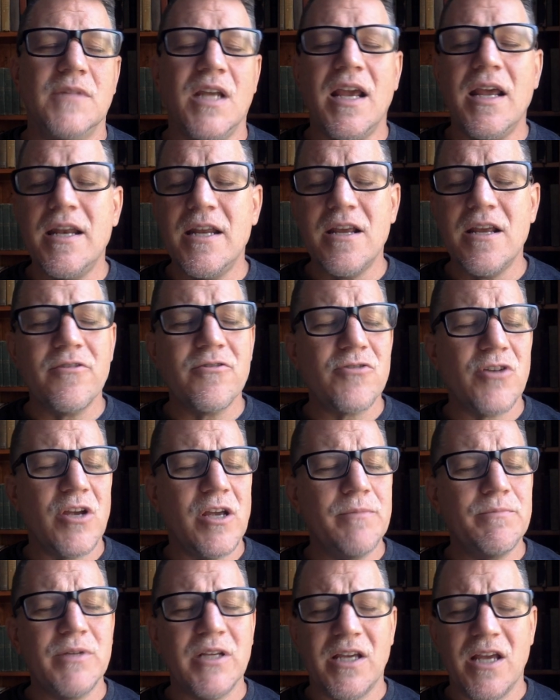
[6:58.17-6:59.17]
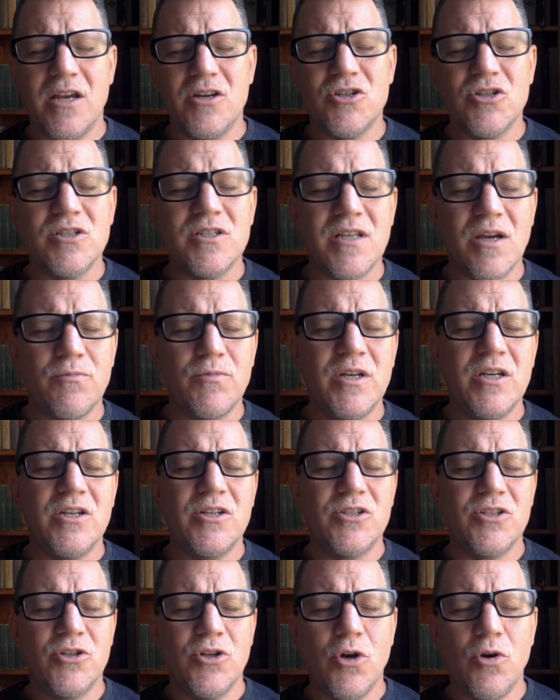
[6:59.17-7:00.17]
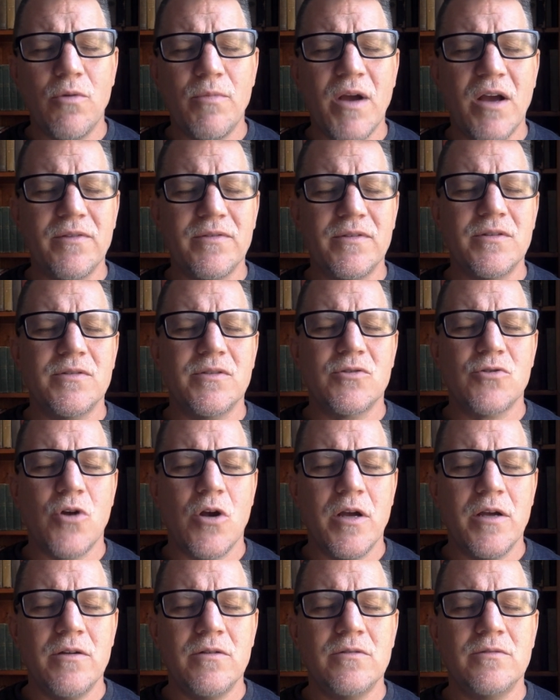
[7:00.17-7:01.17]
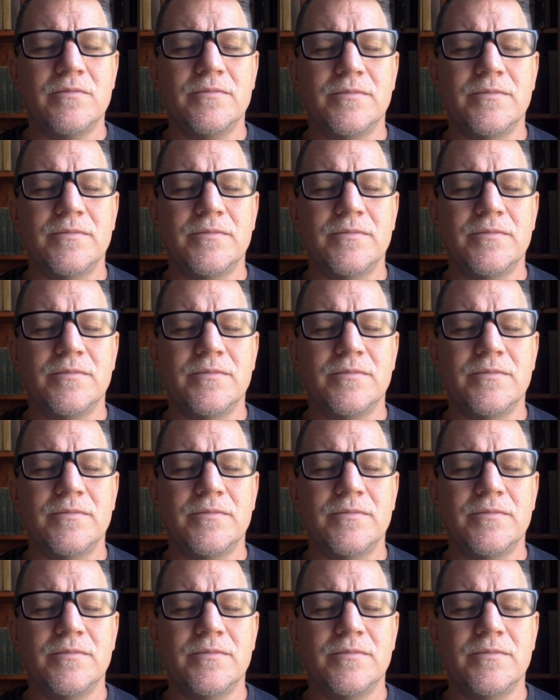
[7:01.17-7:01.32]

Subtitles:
Any other implications that we need to know about this trial?